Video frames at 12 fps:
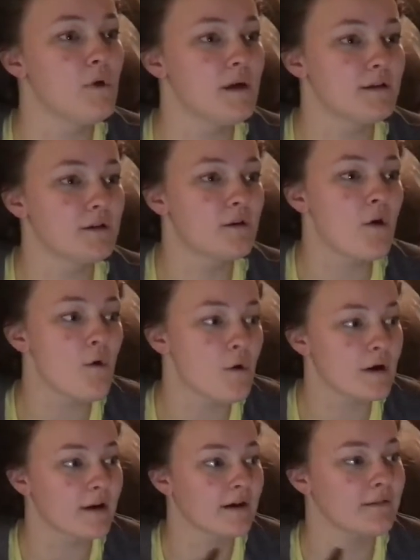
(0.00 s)
One
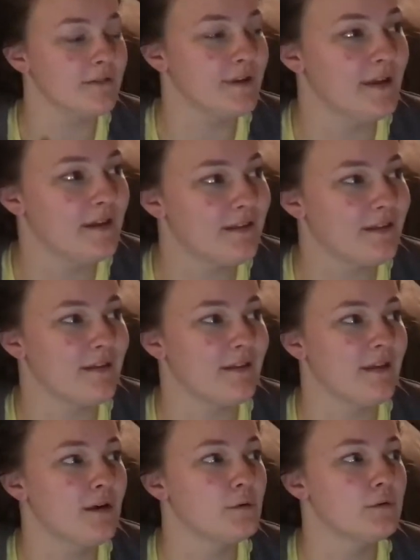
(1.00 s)
quart of yips
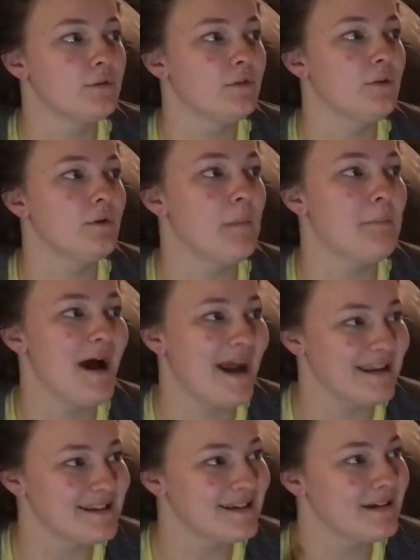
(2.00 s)
is equal to a
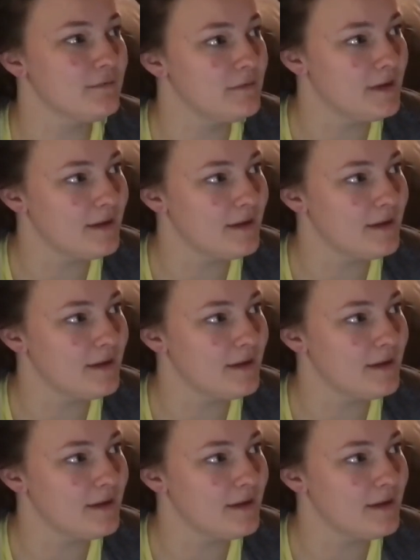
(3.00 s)
pint of